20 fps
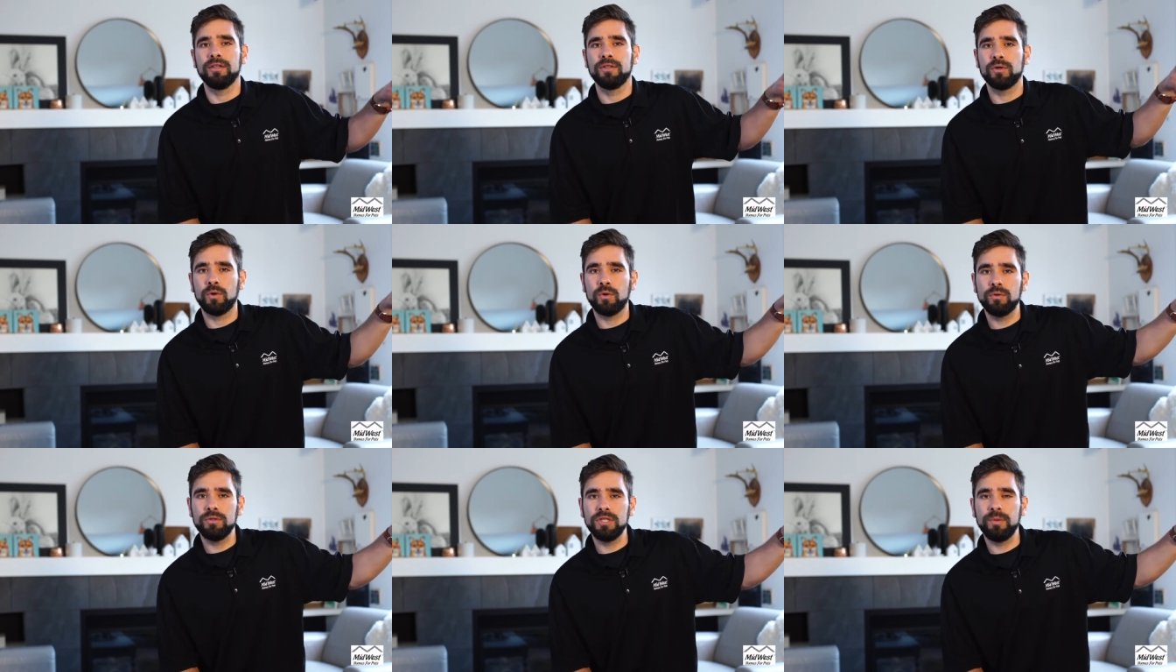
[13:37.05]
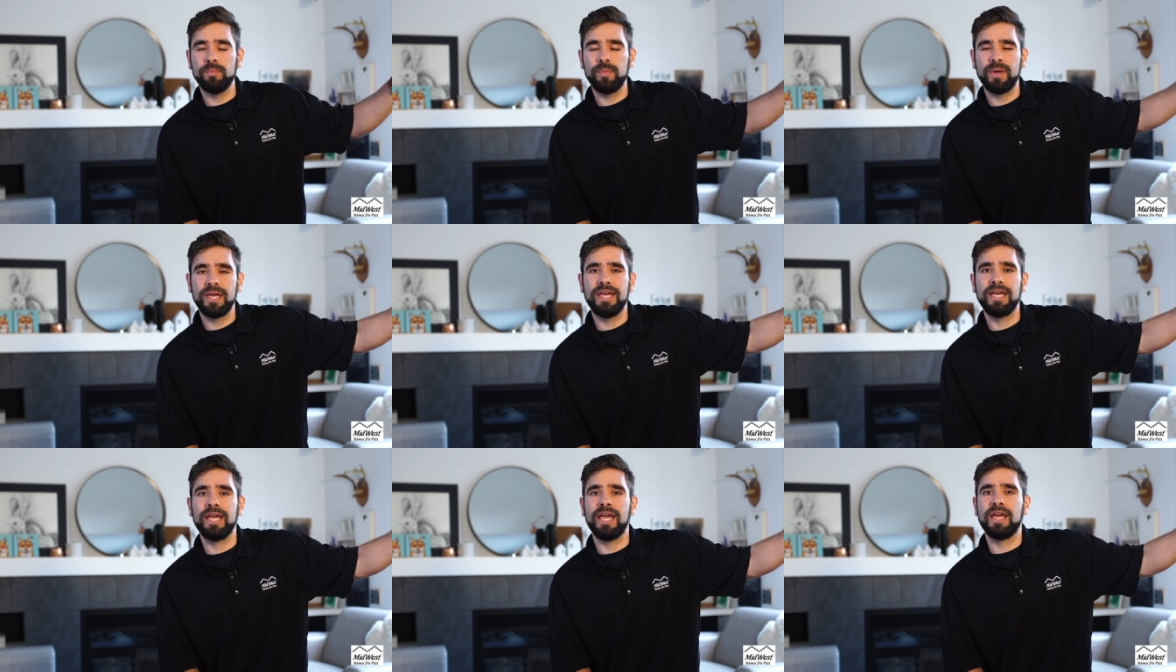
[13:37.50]
They'll only
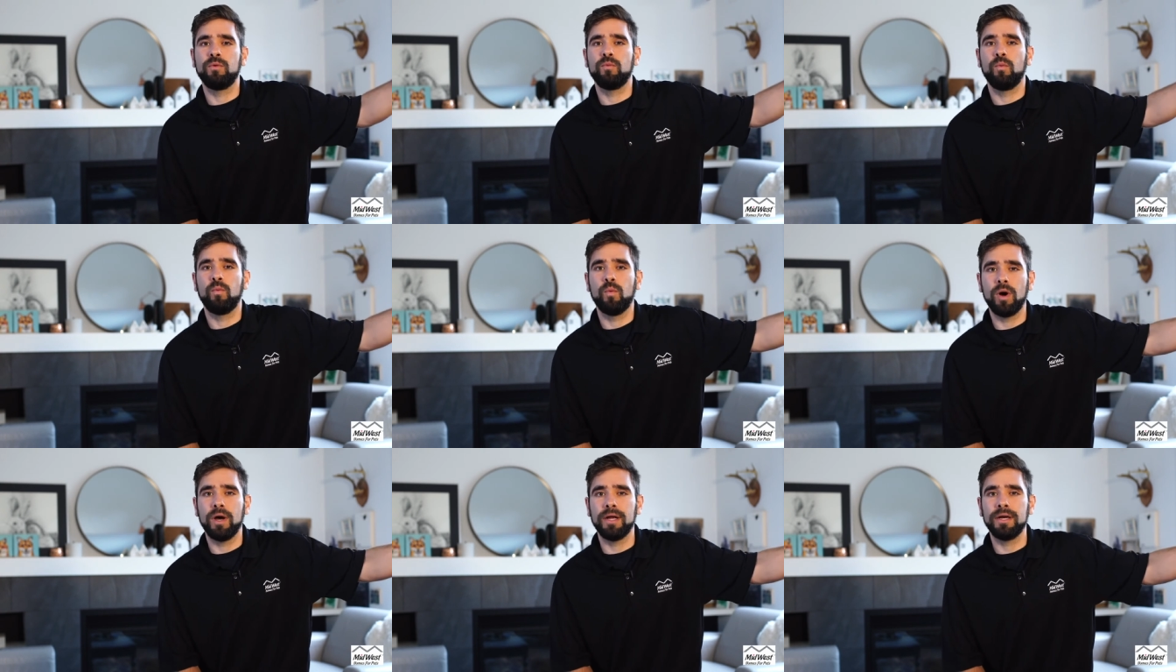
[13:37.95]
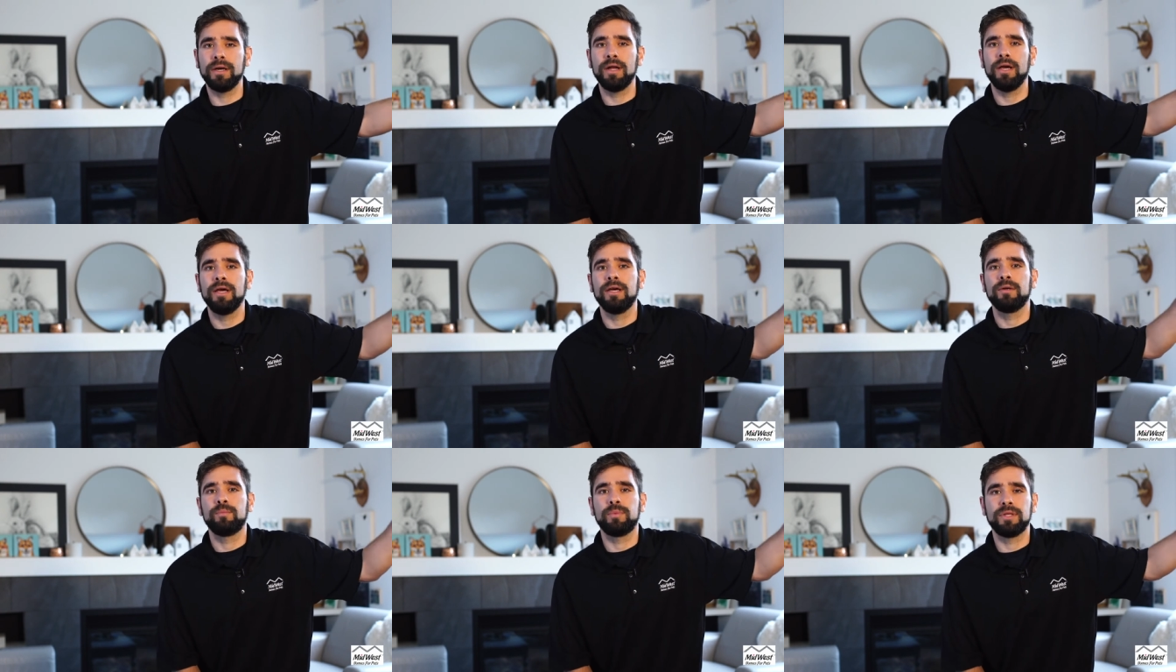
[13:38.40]
pee in
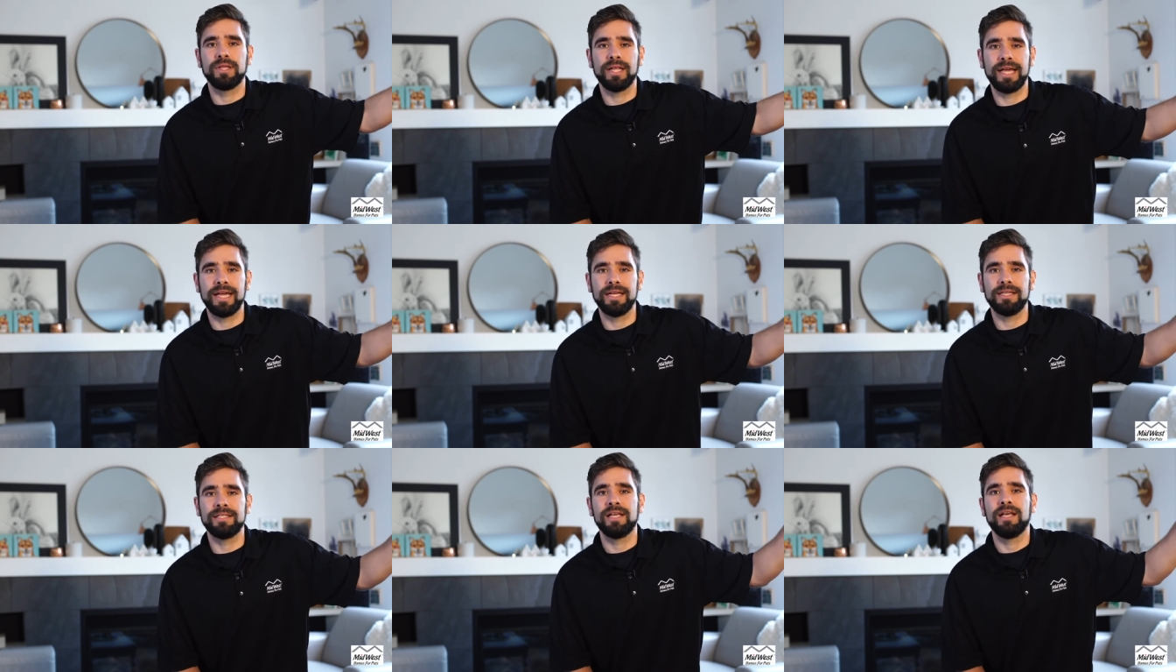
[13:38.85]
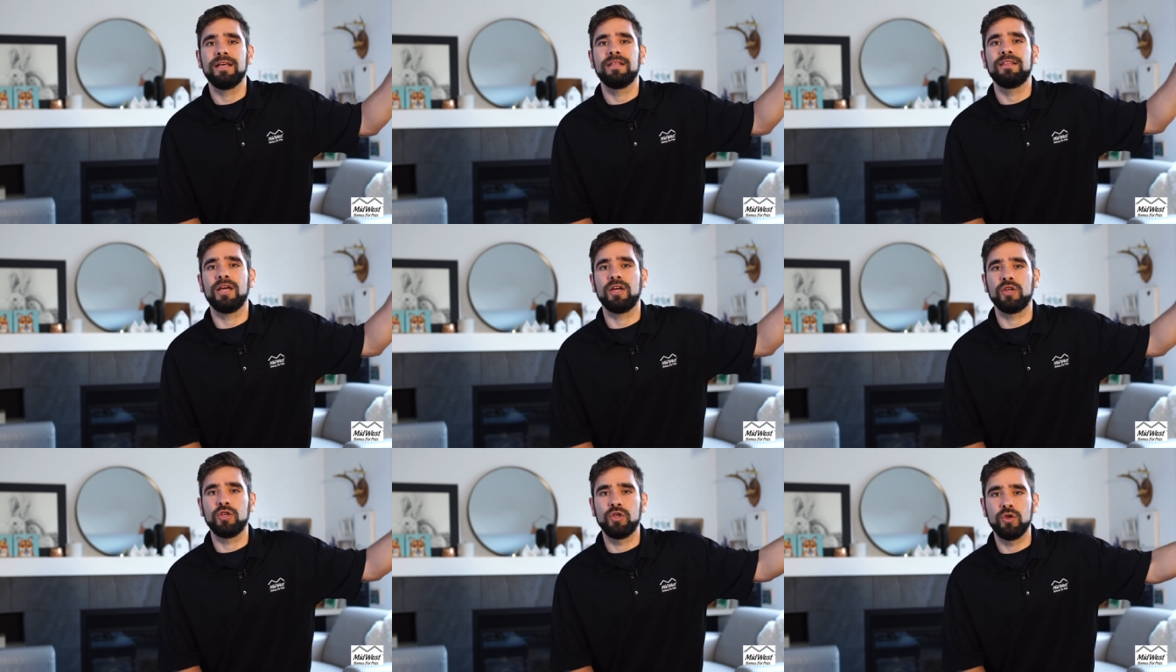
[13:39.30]
one place
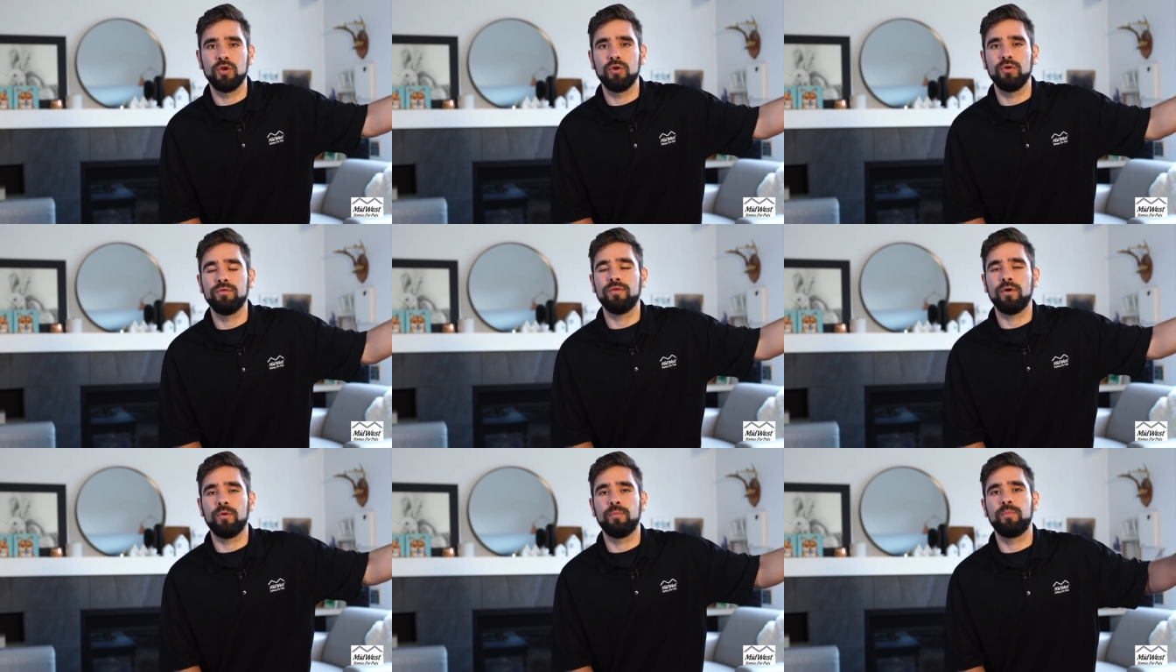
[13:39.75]
that you've